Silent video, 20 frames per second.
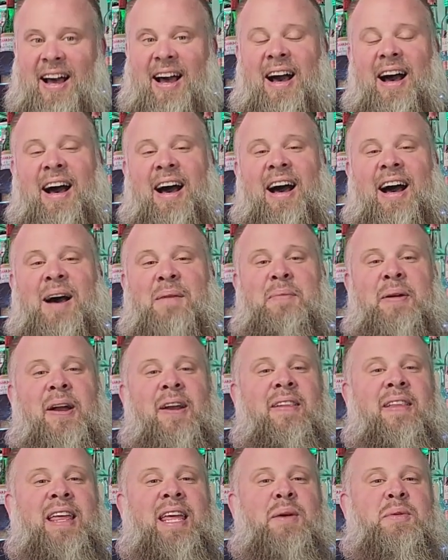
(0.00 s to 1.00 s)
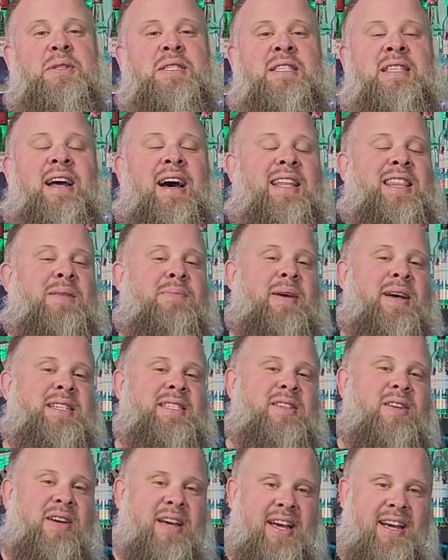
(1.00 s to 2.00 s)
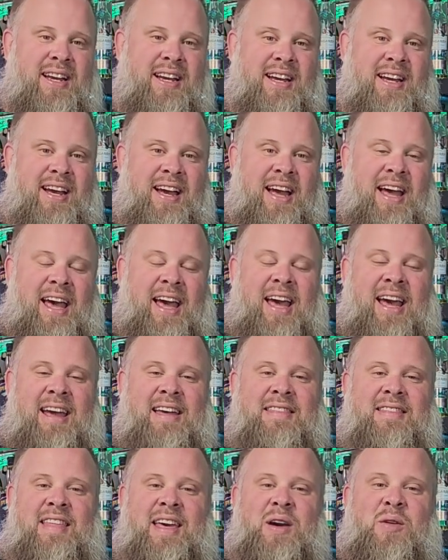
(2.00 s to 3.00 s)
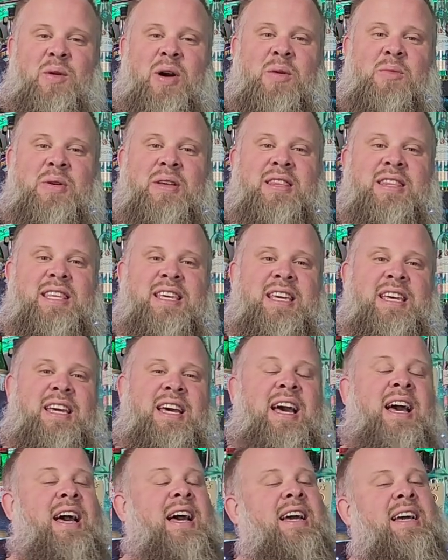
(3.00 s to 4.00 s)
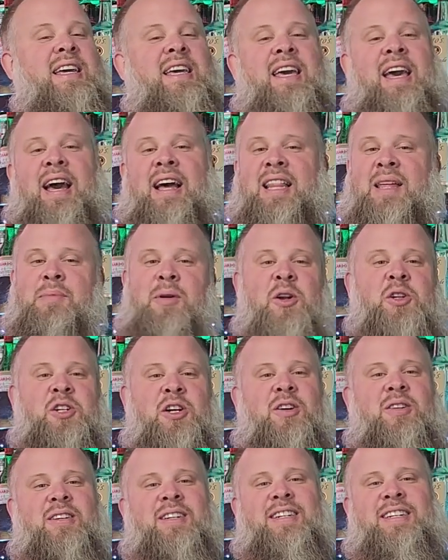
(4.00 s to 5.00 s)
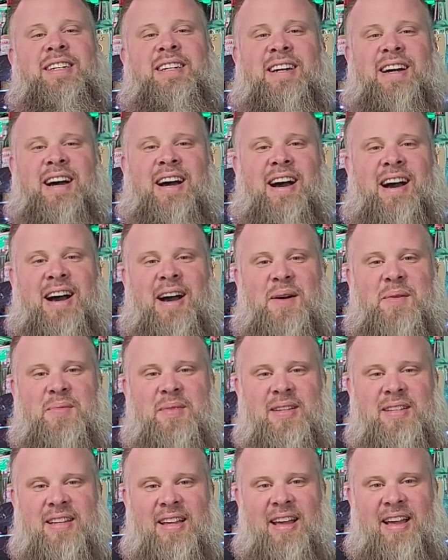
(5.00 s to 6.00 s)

Apparently he was not the best looking, and they went with the Kalimotxo.